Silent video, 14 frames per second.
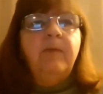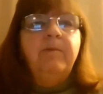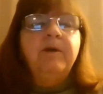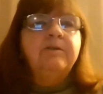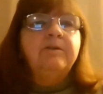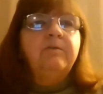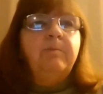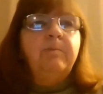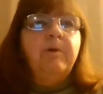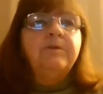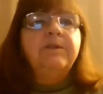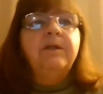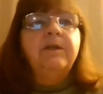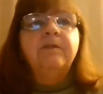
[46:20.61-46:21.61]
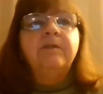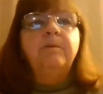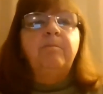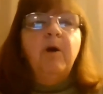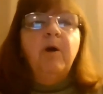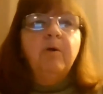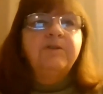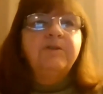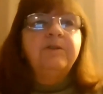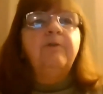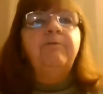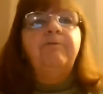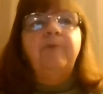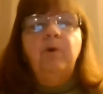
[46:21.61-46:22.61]
Because if a person gets a
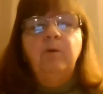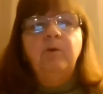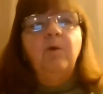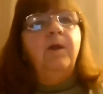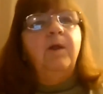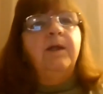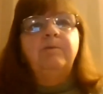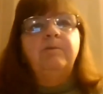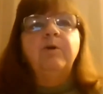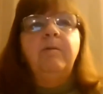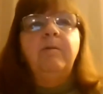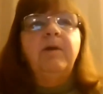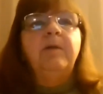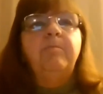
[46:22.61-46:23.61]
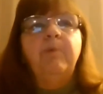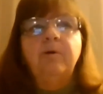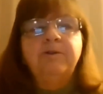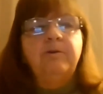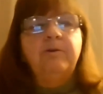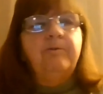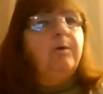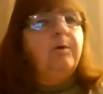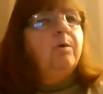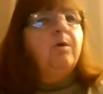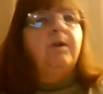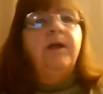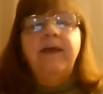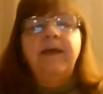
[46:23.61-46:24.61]
personal phone call, and I'm talking about a personal phone
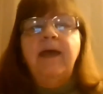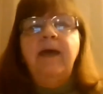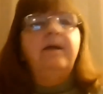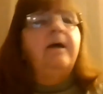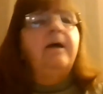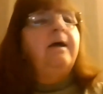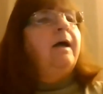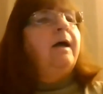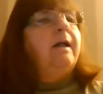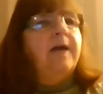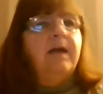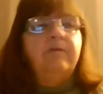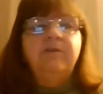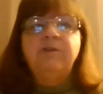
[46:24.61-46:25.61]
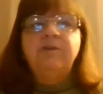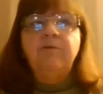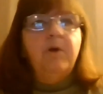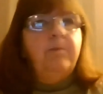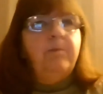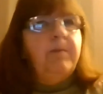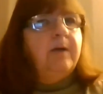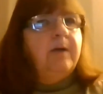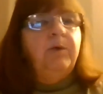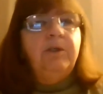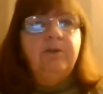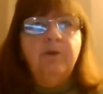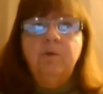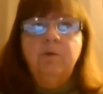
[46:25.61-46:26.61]
call, again, a lot of us are very bad and
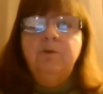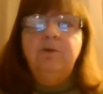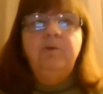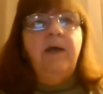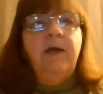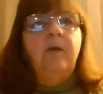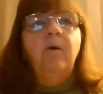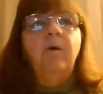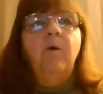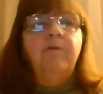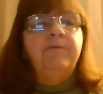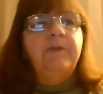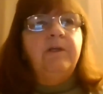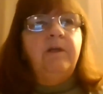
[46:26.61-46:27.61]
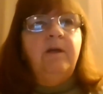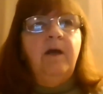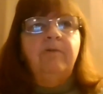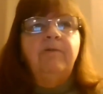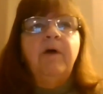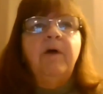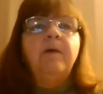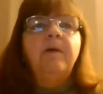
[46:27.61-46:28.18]
we don't do that often enough.